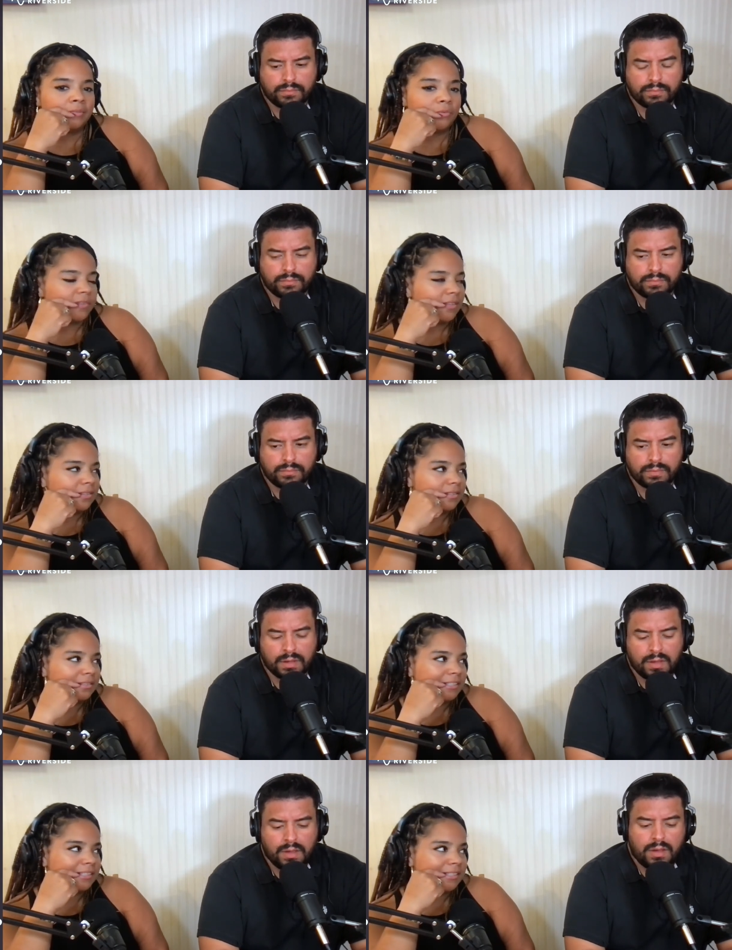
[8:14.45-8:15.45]
Speaker 1: movies
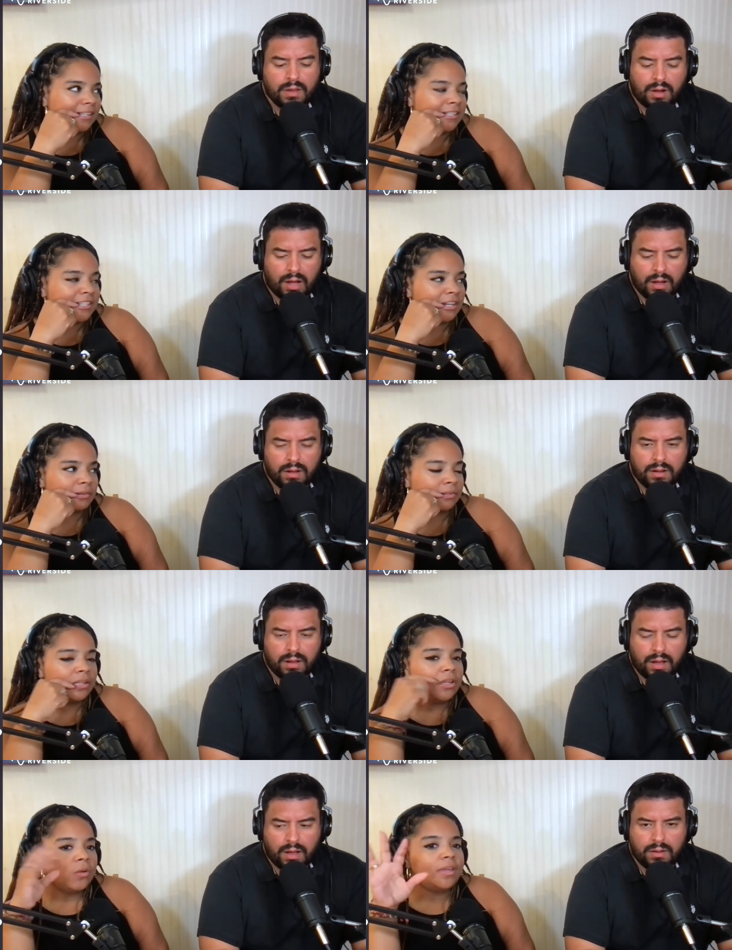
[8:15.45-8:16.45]
in general?
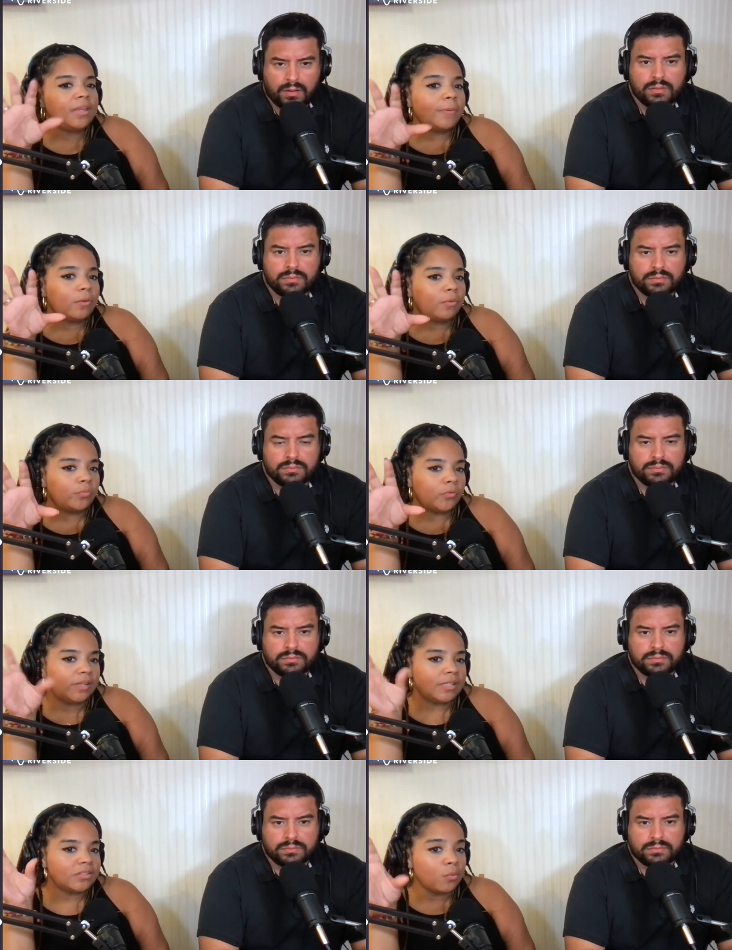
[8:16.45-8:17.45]
We can pick one movie.
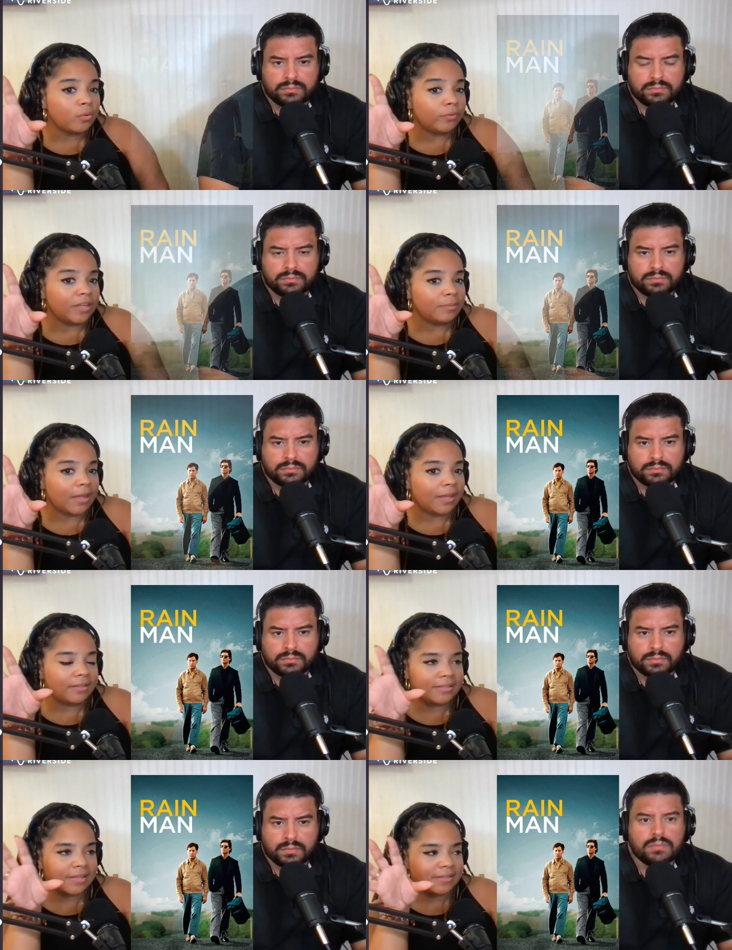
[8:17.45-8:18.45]
Let's start with Rain Man
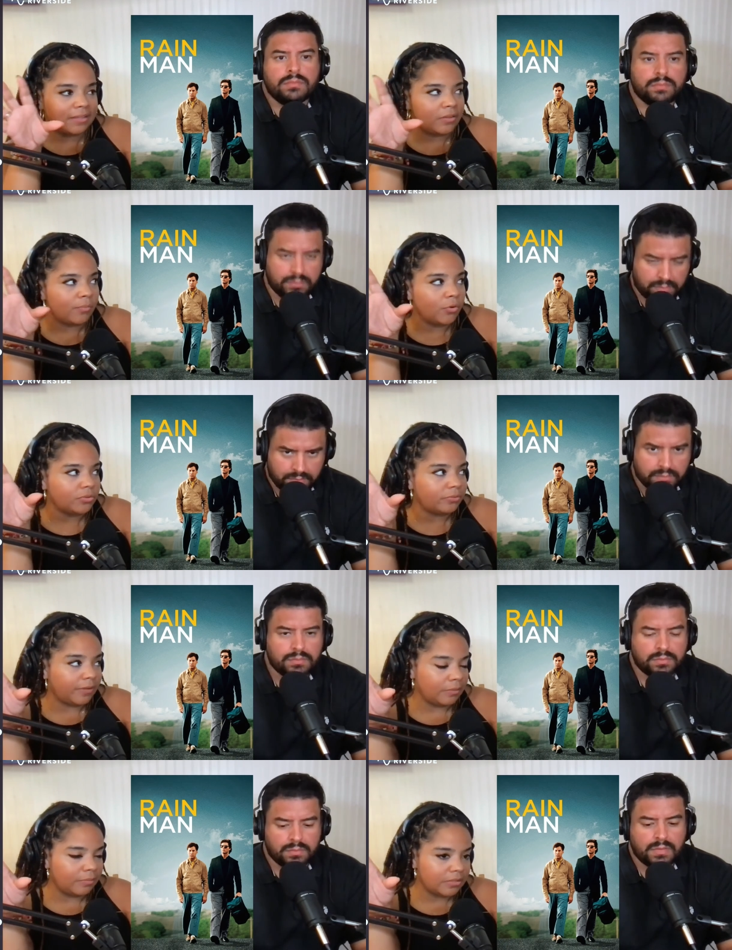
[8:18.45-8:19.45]
because that's like the most
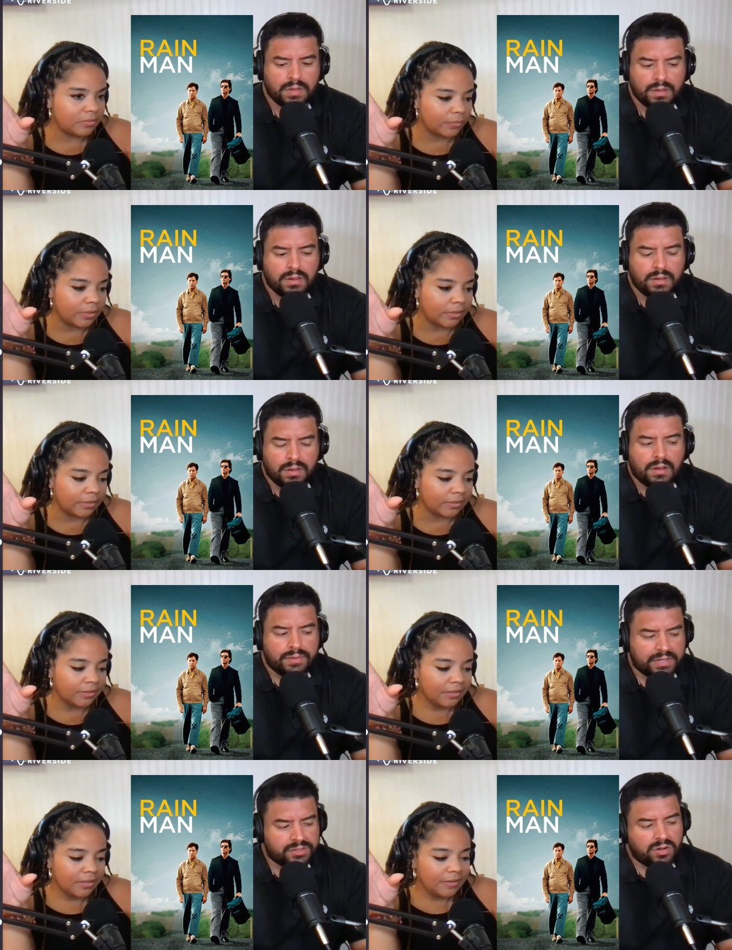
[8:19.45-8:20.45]
famous one.
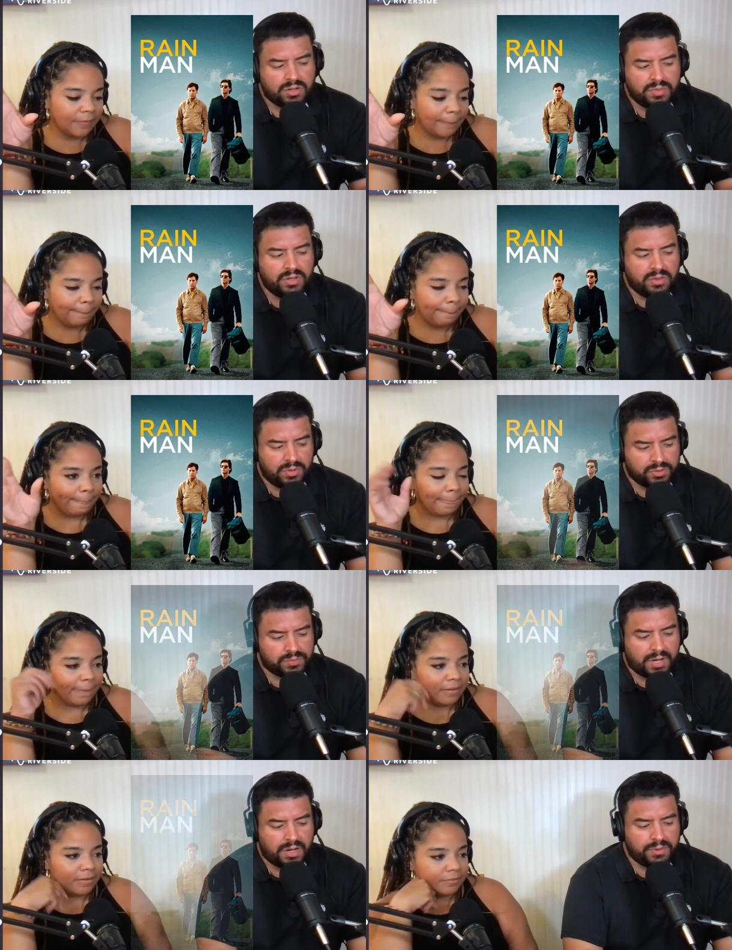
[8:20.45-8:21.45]
Speaker 2: That's arguably the
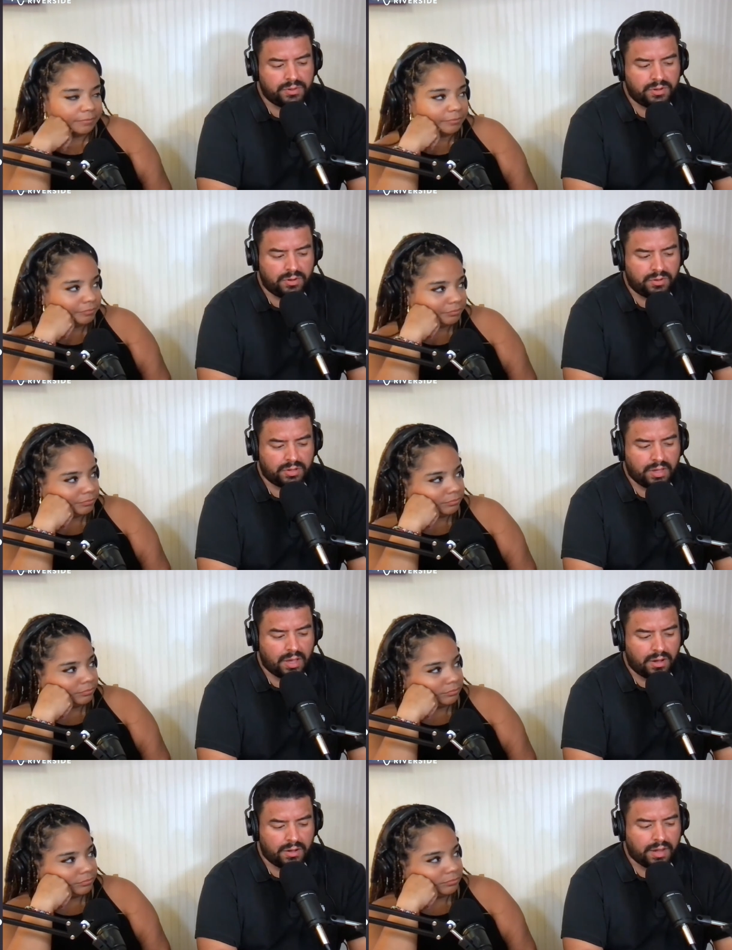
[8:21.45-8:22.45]
most popular
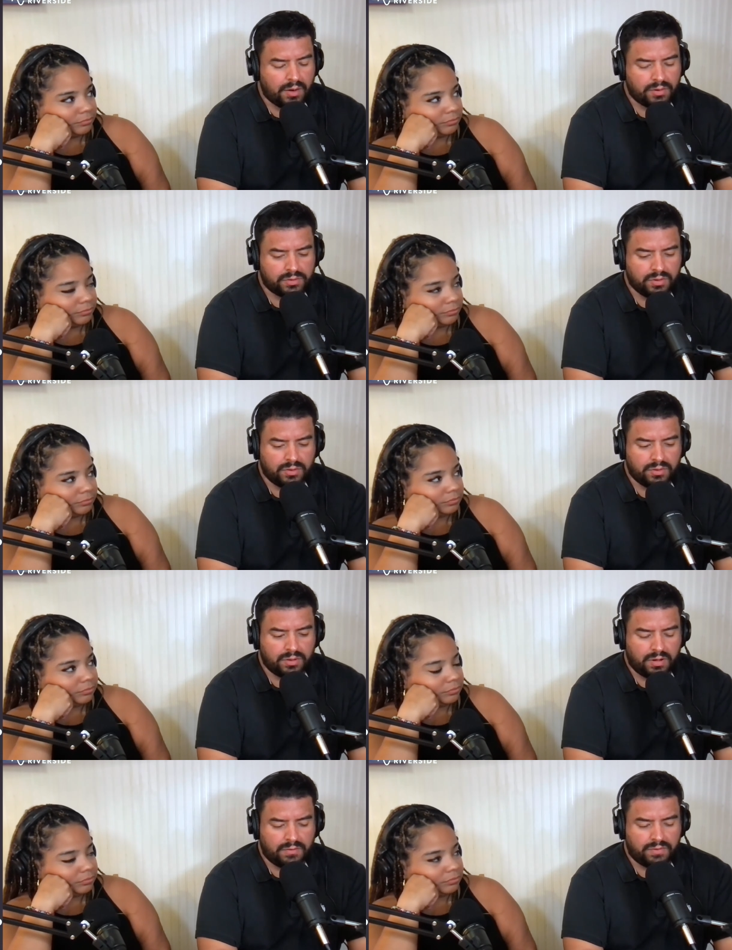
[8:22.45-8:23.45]
uh, character
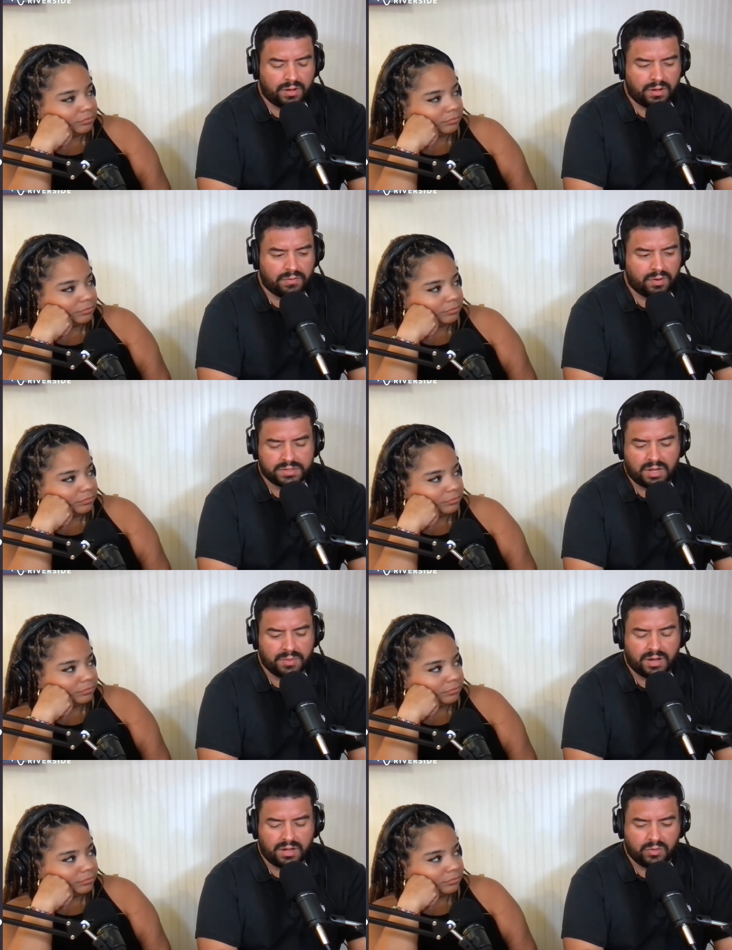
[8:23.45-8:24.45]
of uh, of all time
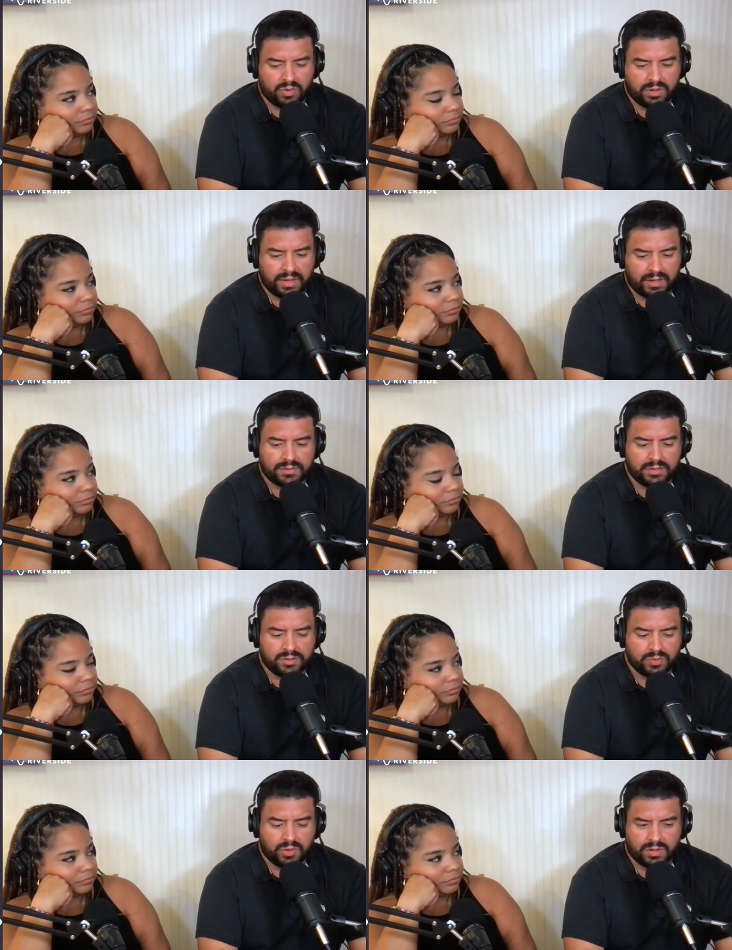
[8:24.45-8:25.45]
in Hollywood that
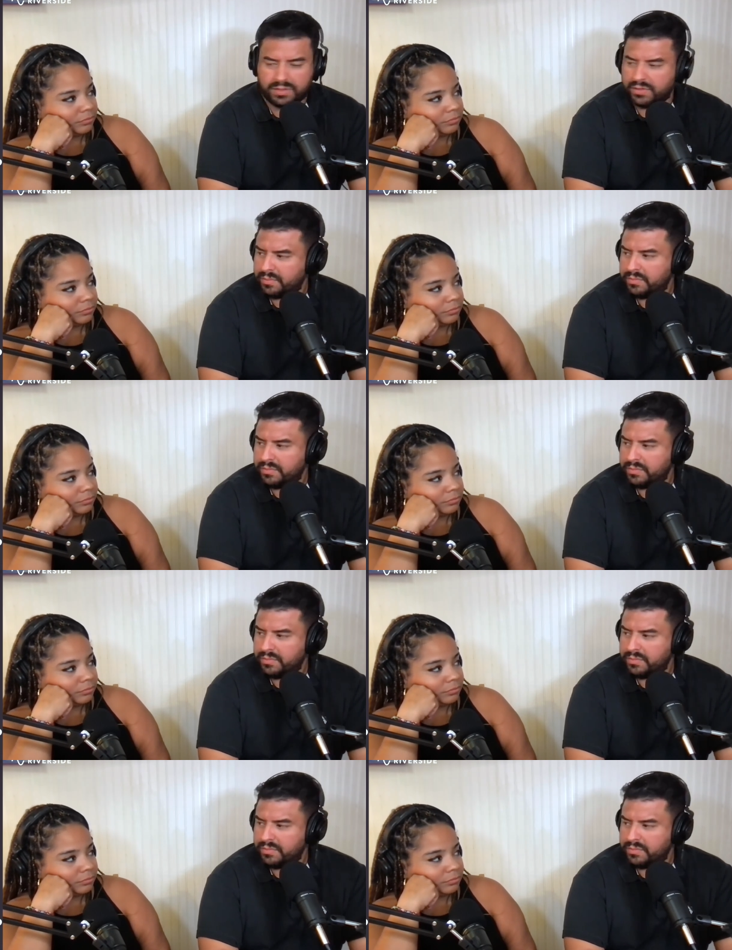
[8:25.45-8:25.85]
deals with autism.